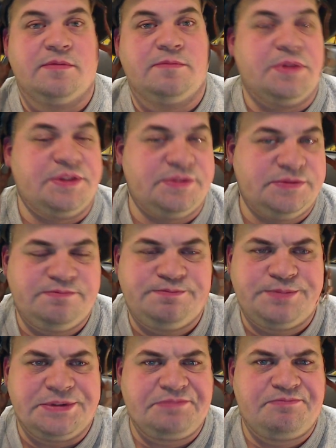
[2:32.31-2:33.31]
But
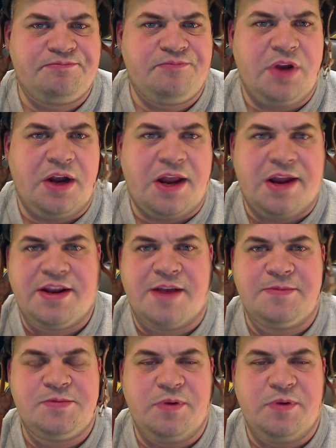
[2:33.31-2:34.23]
a lot of times